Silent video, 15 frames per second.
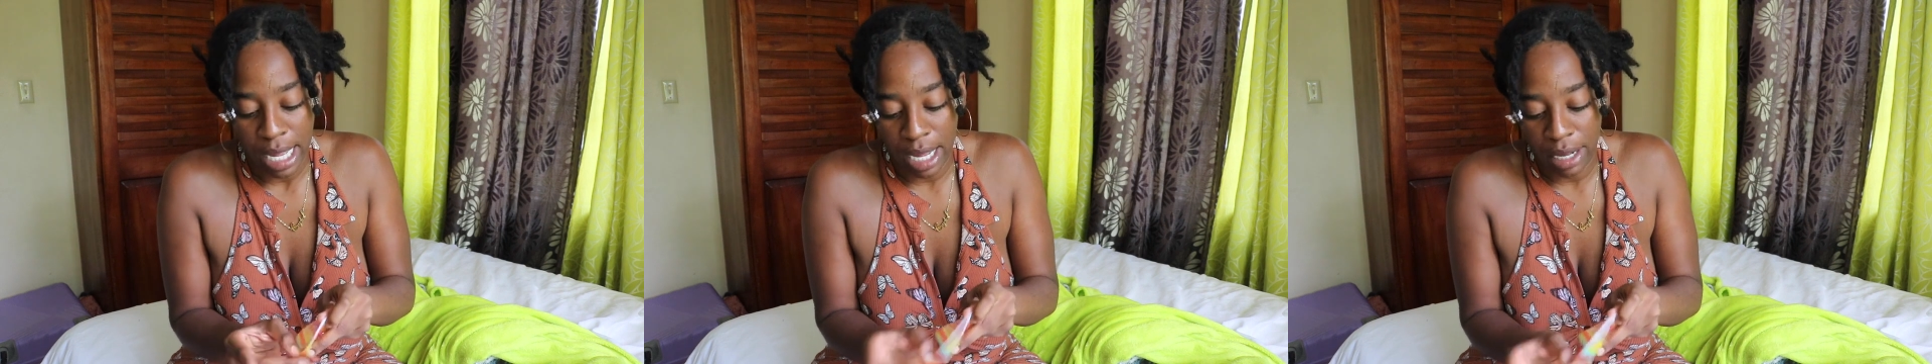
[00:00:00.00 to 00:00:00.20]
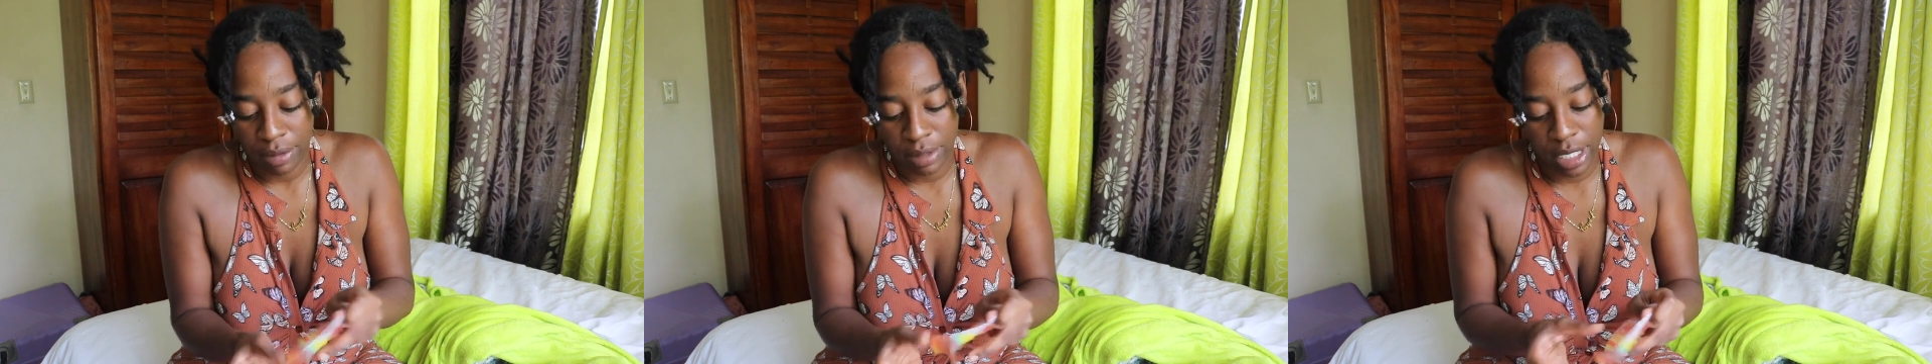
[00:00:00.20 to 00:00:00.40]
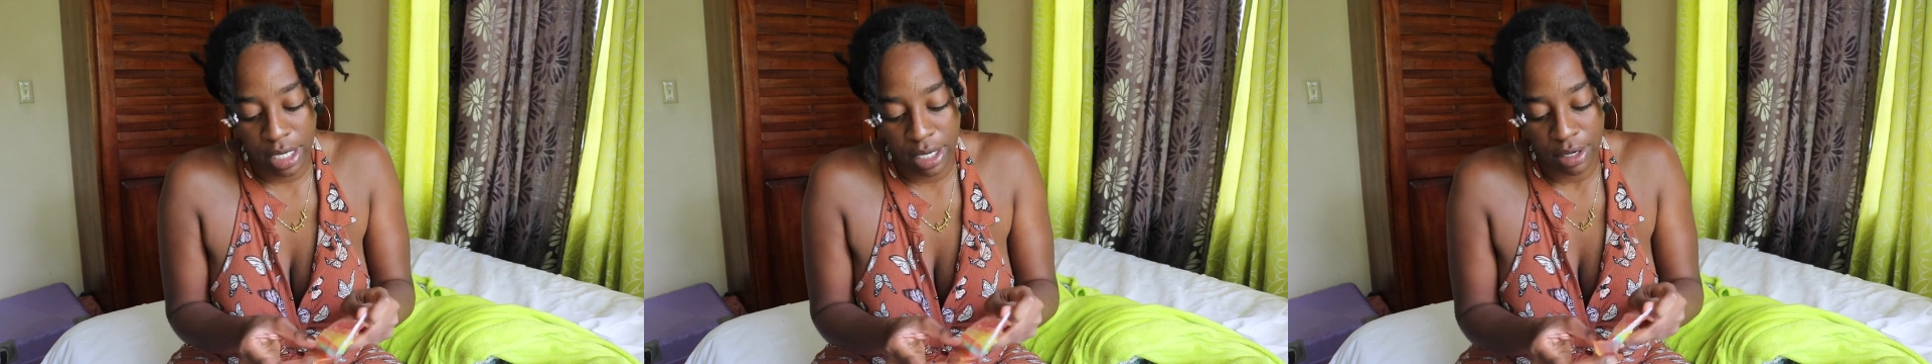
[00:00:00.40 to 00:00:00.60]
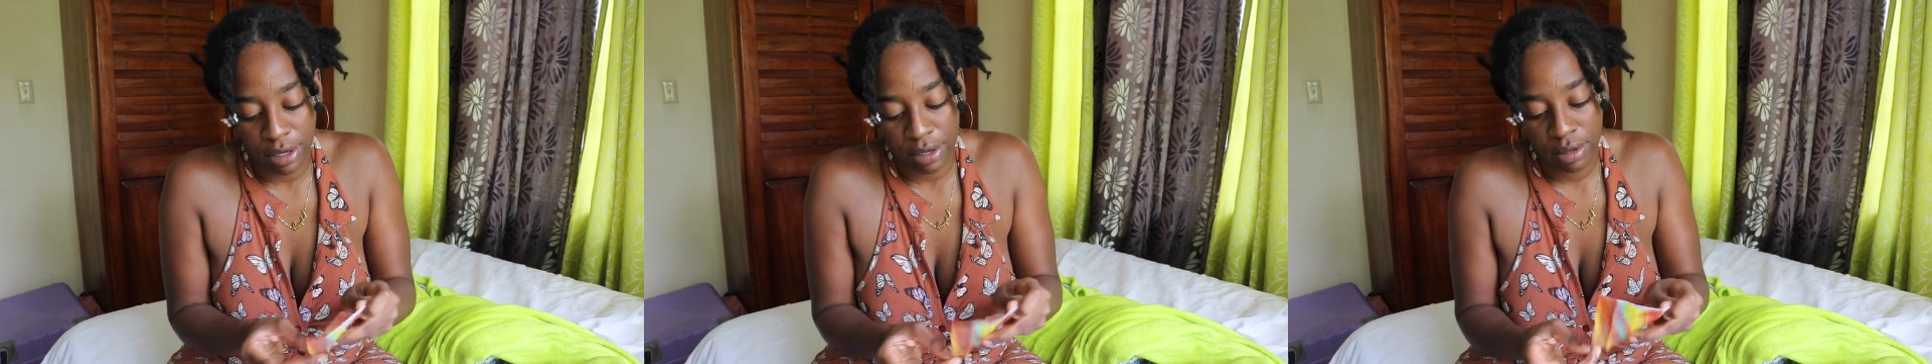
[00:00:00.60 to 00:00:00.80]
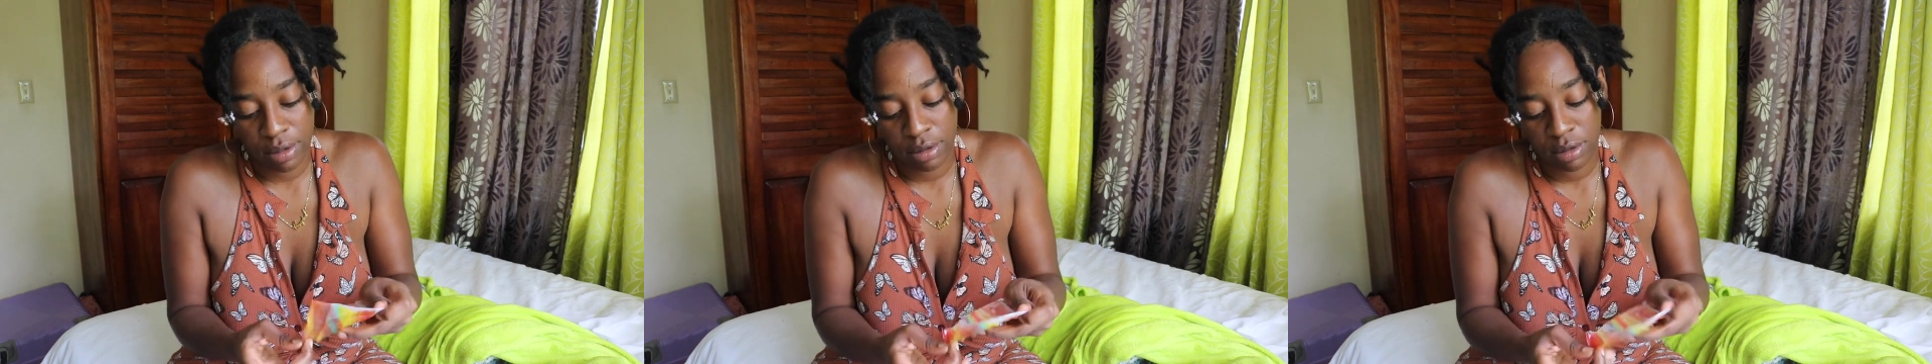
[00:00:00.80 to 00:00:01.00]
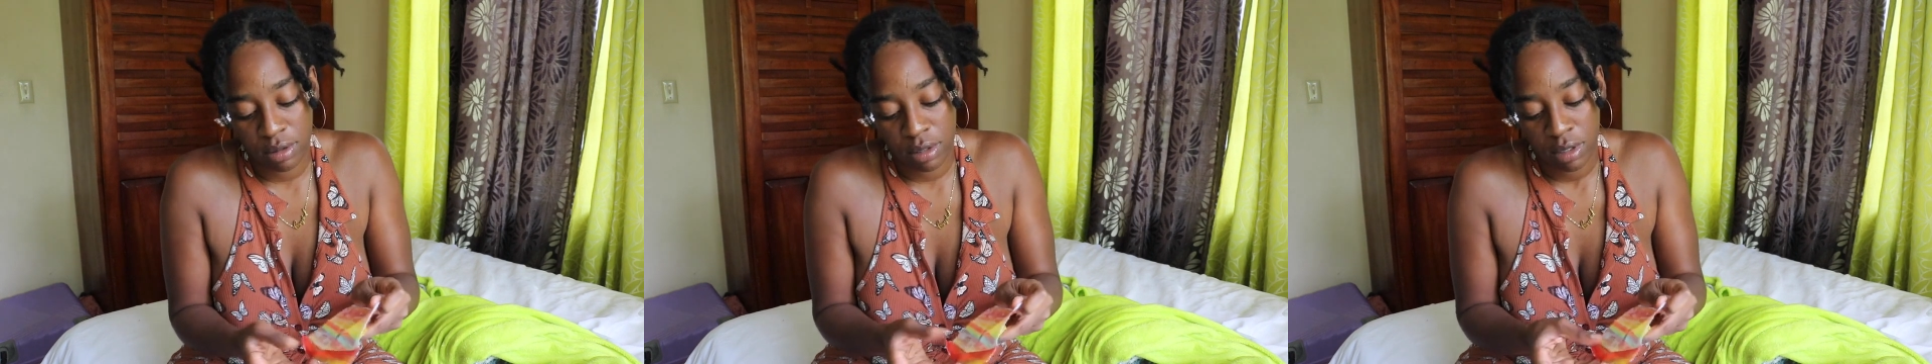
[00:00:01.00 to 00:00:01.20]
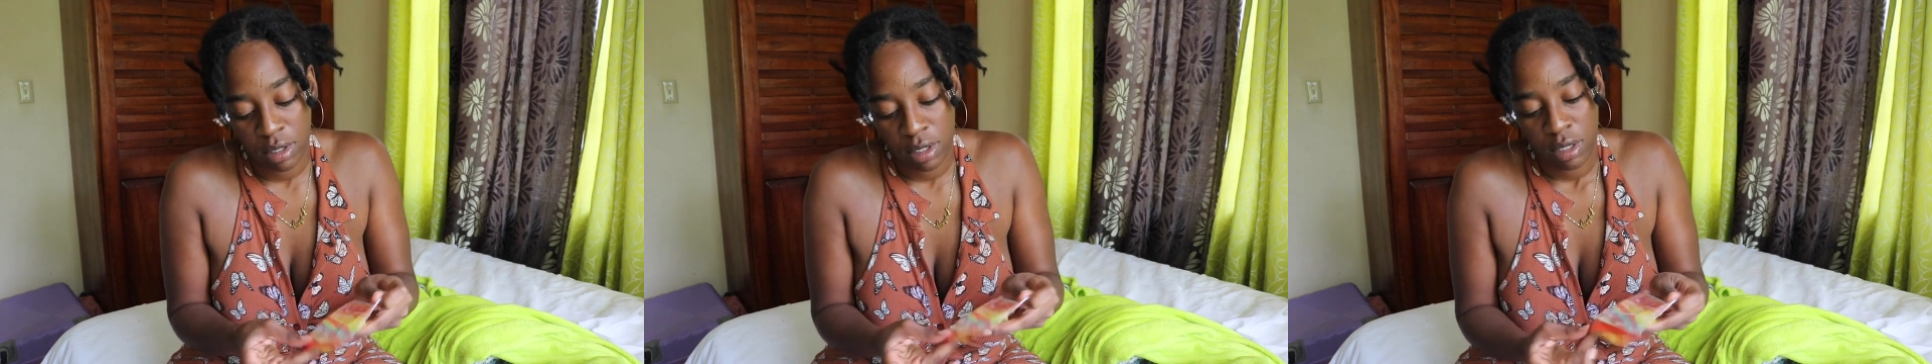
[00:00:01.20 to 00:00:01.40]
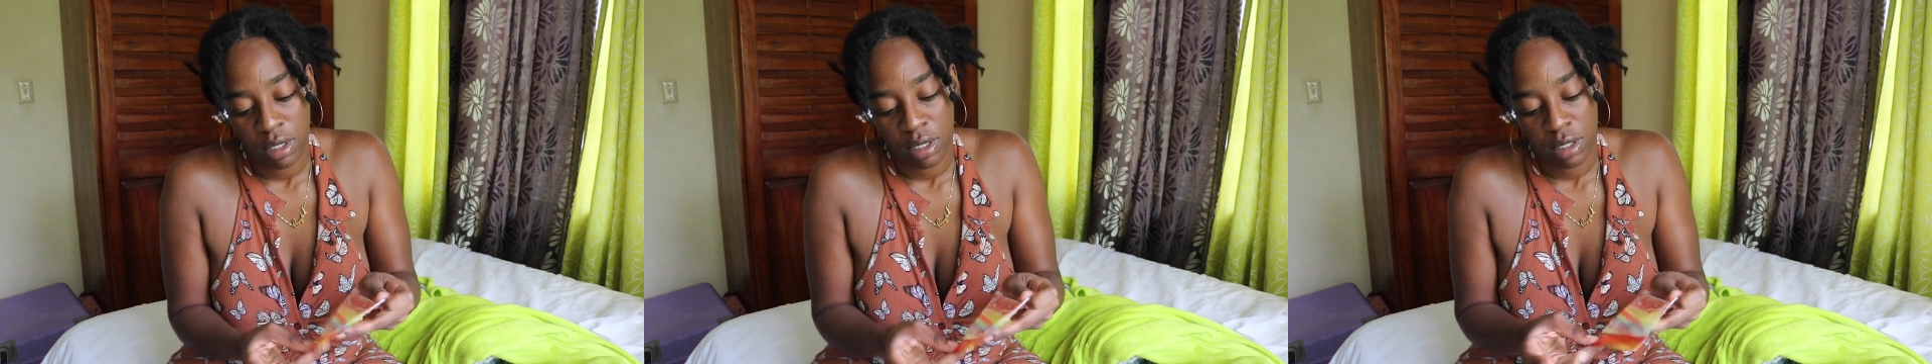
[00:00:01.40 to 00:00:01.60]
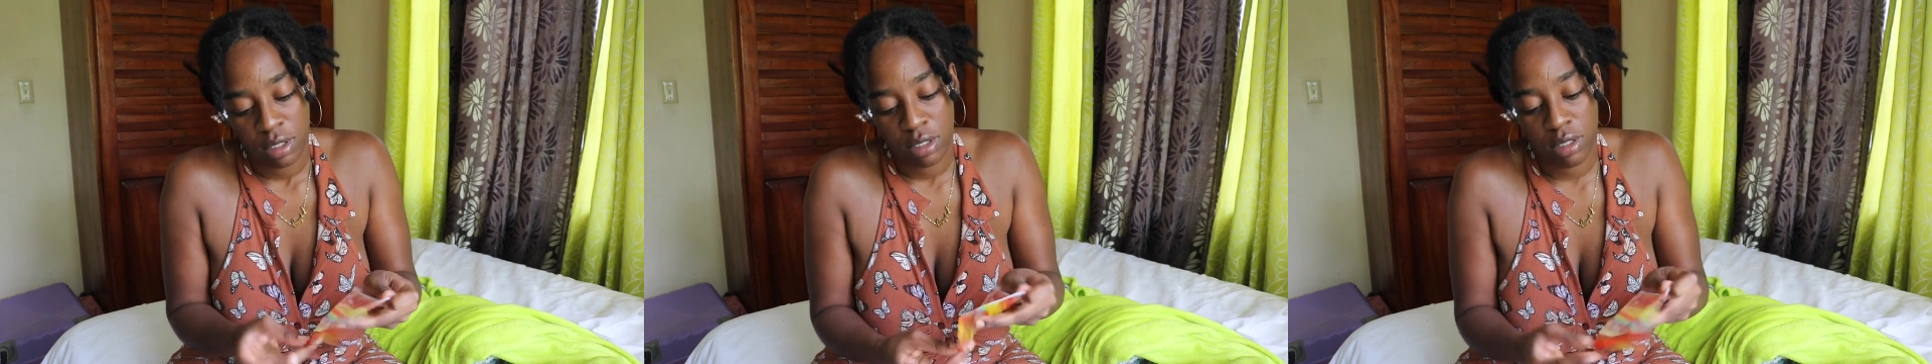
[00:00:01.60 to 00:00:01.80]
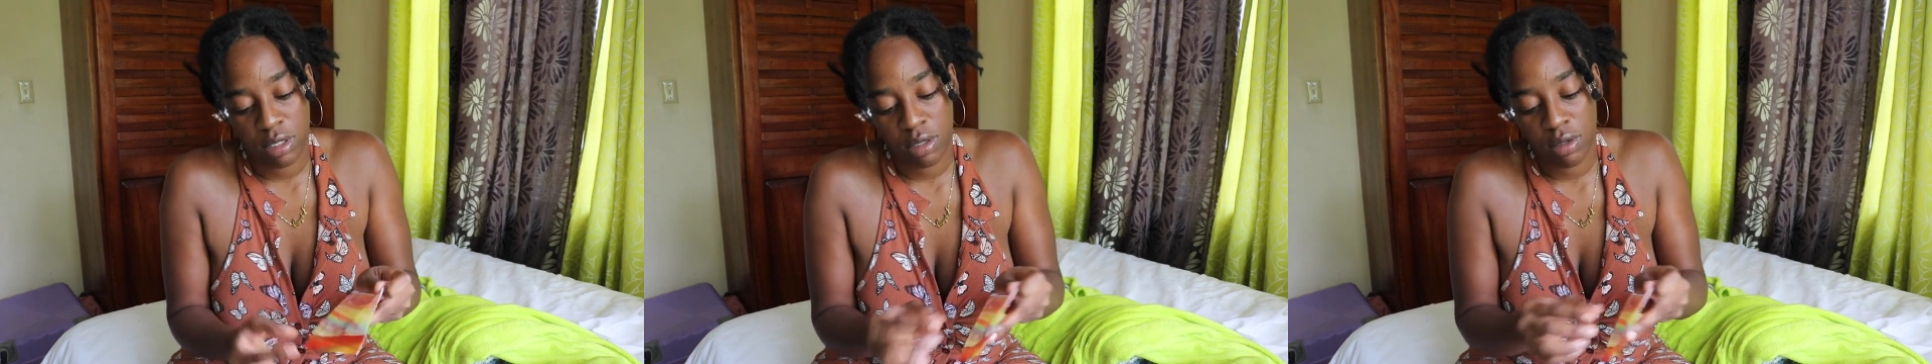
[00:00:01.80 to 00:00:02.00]
out here,
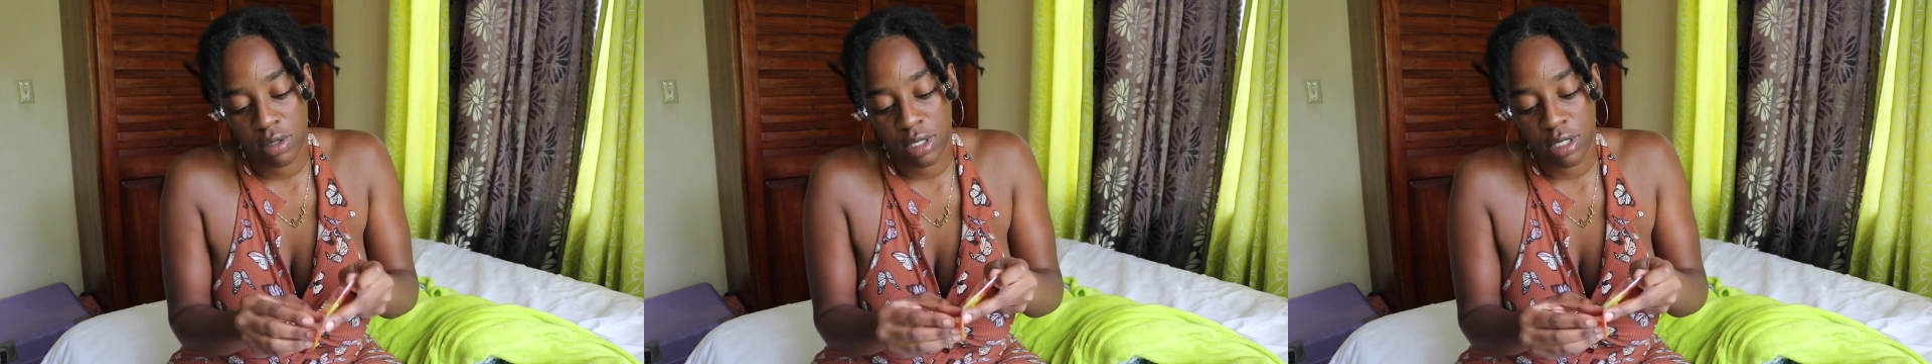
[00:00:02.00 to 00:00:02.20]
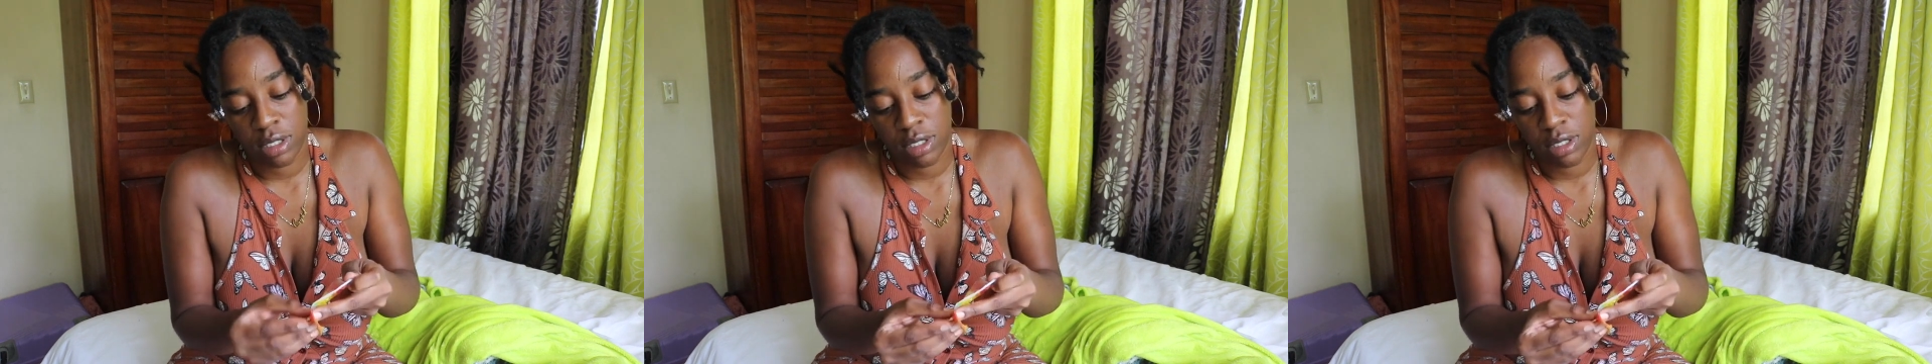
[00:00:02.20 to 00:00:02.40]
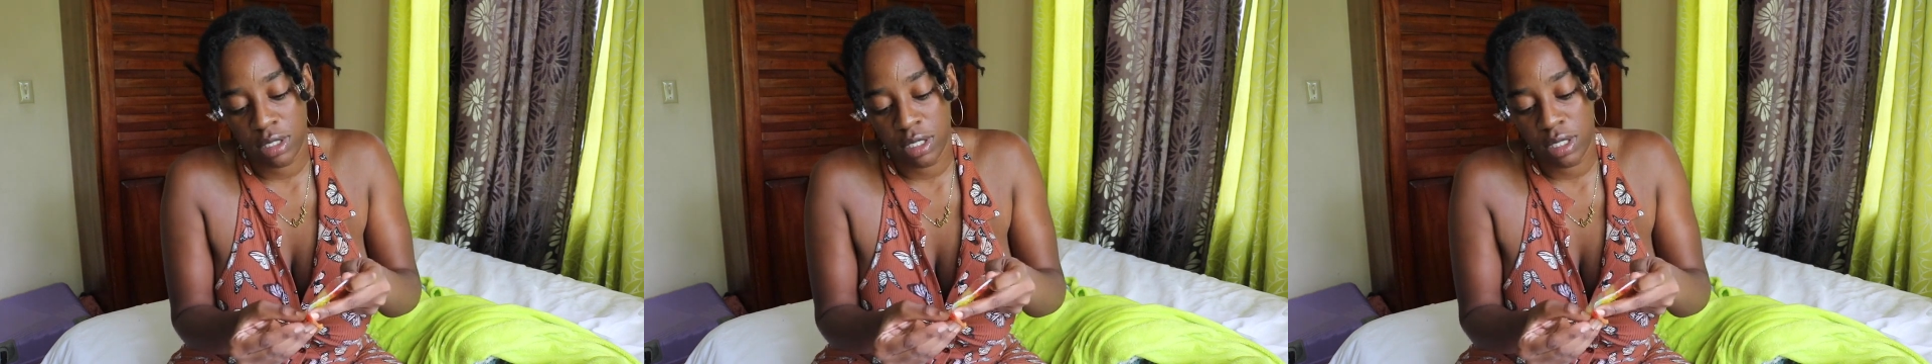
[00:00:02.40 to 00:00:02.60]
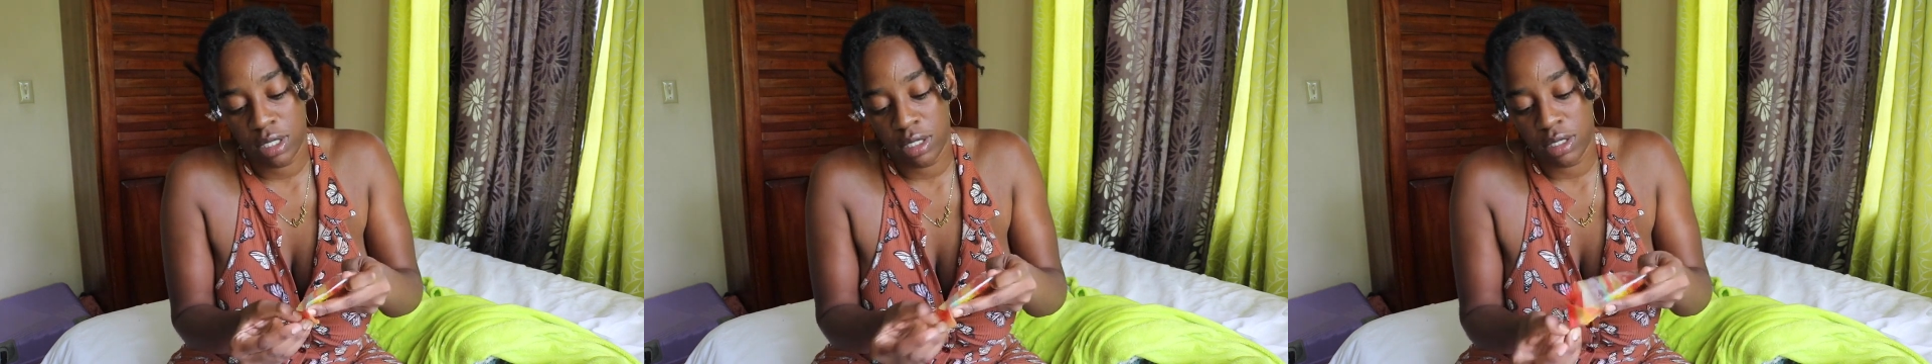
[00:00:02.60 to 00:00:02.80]
so let's see.